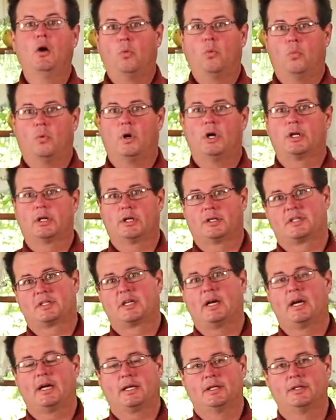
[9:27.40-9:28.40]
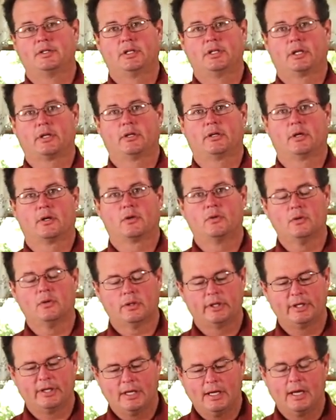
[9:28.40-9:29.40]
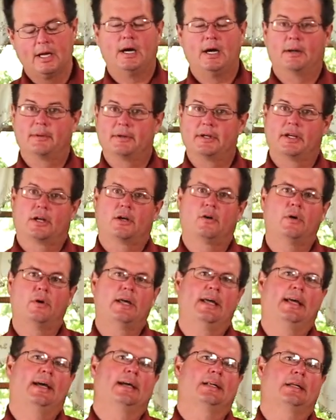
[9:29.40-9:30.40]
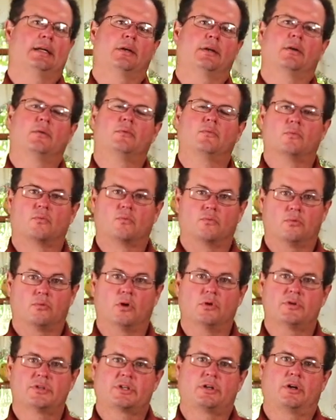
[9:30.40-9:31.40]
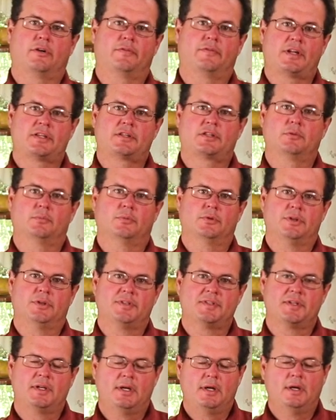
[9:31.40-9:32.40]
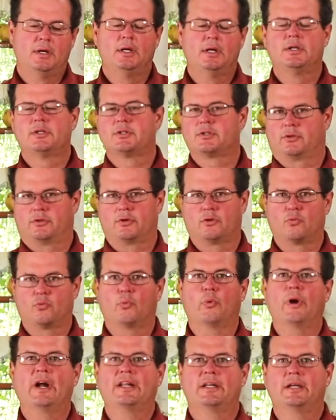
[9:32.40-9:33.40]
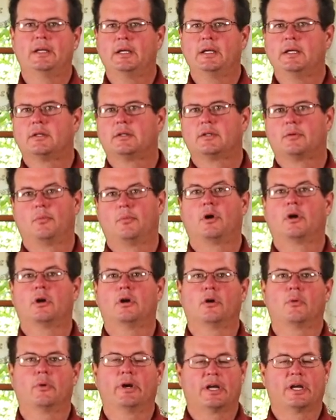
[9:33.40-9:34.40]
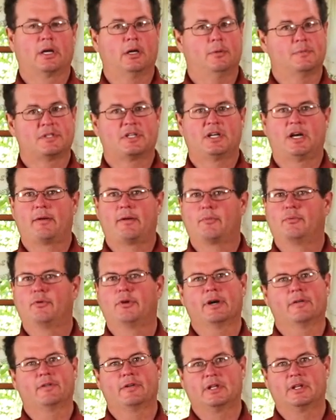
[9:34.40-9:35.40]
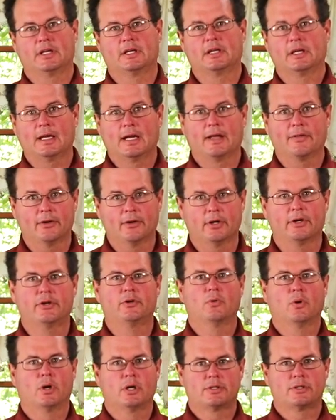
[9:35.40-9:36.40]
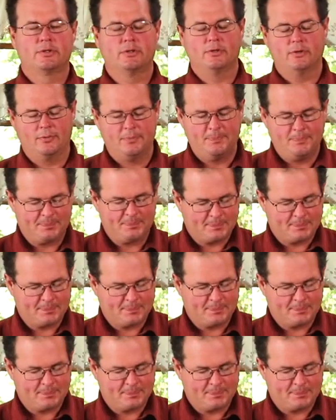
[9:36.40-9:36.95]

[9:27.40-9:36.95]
While our stock and chicken are cooling, I'm going to go ahead and roast our vegetables so they're ready tomorrow when it comes time to put everything together into our stew.